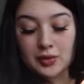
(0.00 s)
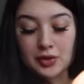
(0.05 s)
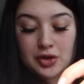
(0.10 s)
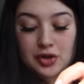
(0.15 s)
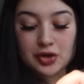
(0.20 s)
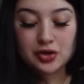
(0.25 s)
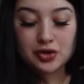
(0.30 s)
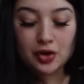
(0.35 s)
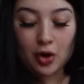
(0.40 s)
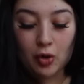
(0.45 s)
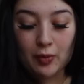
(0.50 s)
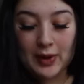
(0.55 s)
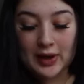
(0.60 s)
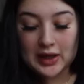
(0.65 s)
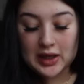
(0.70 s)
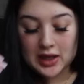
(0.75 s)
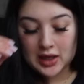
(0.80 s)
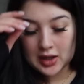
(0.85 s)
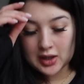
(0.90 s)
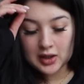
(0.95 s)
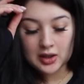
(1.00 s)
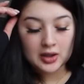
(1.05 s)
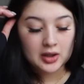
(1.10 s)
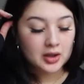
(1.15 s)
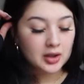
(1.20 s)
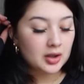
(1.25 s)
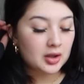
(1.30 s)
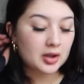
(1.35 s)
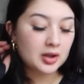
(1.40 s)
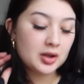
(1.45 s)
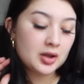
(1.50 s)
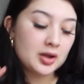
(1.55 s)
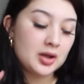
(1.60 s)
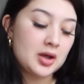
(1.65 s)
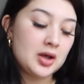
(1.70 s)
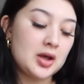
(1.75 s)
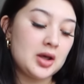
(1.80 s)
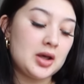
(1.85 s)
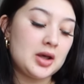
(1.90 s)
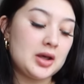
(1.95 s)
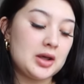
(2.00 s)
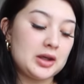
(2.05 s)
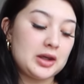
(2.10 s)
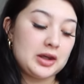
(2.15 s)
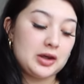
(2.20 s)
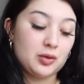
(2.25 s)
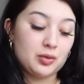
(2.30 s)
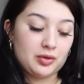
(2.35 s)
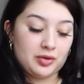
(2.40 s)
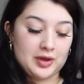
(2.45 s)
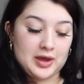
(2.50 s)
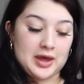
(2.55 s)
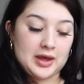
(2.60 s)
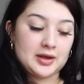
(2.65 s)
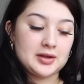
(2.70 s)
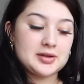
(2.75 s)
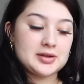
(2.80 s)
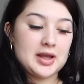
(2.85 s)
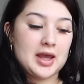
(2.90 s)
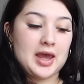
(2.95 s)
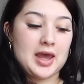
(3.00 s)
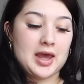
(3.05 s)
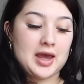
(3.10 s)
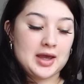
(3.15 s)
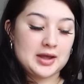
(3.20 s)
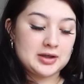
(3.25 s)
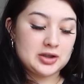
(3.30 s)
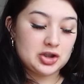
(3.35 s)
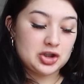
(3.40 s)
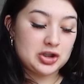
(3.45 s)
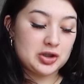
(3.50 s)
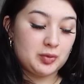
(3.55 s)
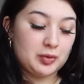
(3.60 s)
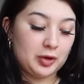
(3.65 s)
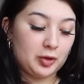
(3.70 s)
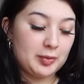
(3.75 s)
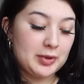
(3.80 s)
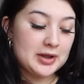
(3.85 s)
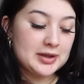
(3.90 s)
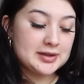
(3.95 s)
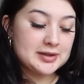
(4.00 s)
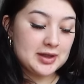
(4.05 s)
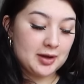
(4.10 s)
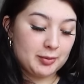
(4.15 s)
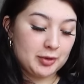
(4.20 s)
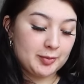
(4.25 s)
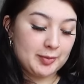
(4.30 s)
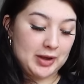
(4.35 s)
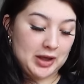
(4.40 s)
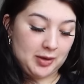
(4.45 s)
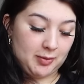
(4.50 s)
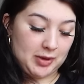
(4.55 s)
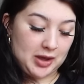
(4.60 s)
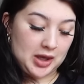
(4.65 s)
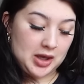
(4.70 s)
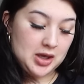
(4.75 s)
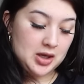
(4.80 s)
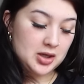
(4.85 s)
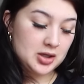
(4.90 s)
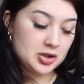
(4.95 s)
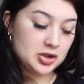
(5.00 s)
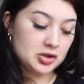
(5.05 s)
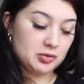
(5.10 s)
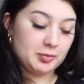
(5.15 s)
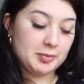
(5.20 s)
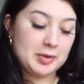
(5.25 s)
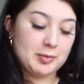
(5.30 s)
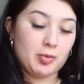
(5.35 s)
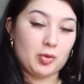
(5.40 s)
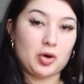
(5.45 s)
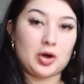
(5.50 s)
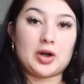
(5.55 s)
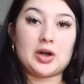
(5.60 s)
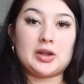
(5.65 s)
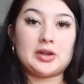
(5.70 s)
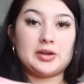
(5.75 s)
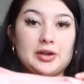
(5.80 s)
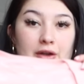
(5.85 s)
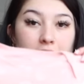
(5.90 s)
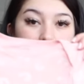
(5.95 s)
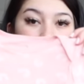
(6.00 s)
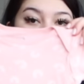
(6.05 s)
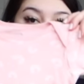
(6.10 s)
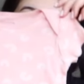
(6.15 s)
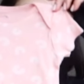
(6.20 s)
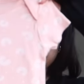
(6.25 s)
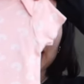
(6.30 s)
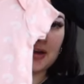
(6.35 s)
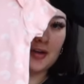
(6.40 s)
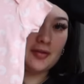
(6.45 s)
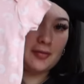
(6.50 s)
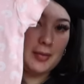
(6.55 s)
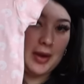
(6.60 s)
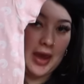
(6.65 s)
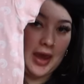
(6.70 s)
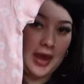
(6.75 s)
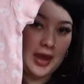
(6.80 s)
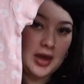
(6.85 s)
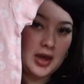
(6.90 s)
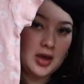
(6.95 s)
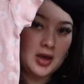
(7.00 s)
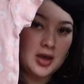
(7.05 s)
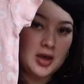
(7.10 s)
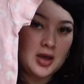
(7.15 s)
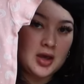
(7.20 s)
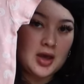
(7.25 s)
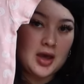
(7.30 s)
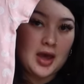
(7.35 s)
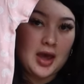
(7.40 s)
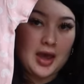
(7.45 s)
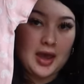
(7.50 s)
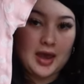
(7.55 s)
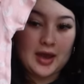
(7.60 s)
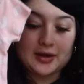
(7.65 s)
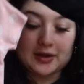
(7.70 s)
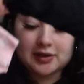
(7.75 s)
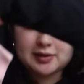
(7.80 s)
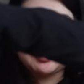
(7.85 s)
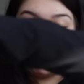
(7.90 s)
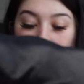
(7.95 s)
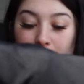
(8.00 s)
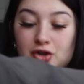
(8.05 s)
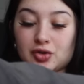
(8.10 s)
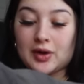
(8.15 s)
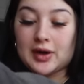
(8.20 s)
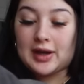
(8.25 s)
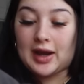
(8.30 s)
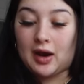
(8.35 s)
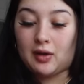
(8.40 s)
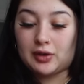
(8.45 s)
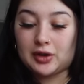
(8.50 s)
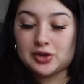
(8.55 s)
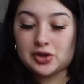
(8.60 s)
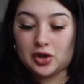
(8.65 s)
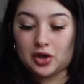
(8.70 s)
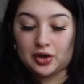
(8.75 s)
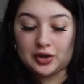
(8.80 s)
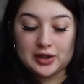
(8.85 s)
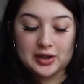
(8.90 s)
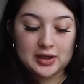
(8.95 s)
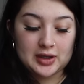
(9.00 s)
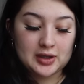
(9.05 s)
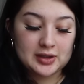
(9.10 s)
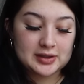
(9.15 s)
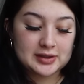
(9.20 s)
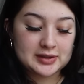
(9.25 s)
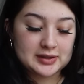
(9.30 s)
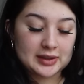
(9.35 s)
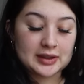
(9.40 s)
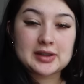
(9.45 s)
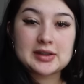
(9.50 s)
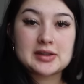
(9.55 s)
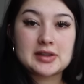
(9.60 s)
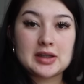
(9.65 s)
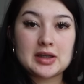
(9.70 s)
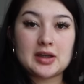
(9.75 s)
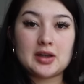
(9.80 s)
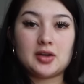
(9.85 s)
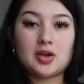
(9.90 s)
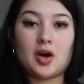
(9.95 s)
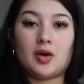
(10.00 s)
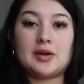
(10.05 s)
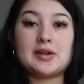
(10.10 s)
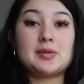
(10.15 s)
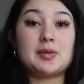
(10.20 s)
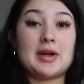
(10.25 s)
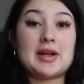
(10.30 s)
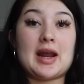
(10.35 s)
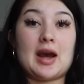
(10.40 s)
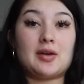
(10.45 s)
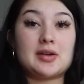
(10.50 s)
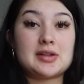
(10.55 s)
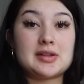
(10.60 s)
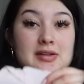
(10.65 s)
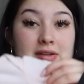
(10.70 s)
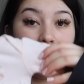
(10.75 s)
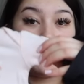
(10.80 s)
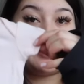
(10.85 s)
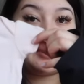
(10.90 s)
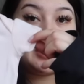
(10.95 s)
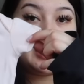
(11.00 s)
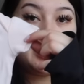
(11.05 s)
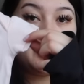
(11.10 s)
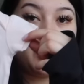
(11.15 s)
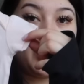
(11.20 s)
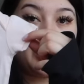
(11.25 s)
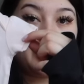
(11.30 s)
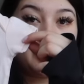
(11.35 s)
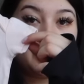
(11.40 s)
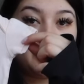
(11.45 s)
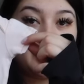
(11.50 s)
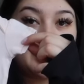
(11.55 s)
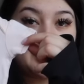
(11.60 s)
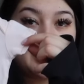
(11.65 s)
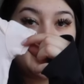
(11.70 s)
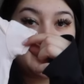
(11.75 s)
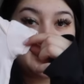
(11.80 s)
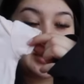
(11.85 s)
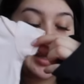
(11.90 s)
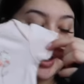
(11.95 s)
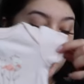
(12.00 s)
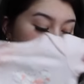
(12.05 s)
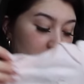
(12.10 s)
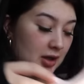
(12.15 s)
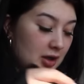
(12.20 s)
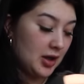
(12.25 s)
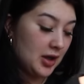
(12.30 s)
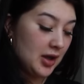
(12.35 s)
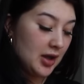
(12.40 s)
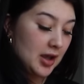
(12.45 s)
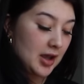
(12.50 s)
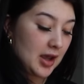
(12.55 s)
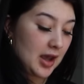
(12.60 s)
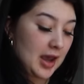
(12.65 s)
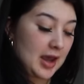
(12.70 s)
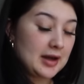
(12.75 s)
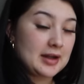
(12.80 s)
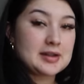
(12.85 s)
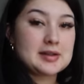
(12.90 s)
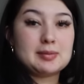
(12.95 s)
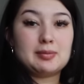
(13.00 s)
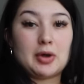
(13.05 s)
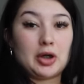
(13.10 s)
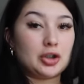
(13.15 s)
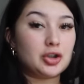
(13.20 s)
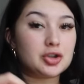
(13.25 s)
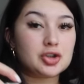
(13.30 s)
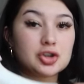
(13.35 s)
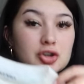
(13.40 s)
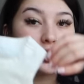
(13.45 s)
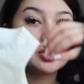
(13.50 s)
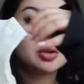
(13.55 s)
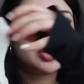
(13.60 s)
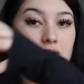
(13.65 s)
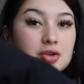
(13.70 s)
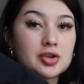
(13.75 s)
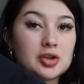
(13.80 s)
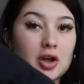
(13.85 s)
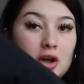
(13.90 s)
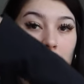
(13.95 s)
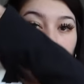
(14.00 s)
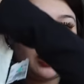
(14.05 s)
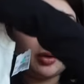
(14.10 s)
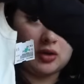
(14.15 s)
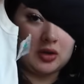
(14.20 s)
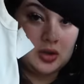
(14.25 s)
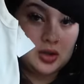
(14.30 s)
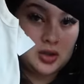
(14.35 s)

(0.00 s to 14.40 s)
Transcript: were so many cute things, and she will be a summer baby. She will be born literally at the end of May, and it's March right now, and it's already 60. No, it's right now, it's 71 degrees outside, and it's March. So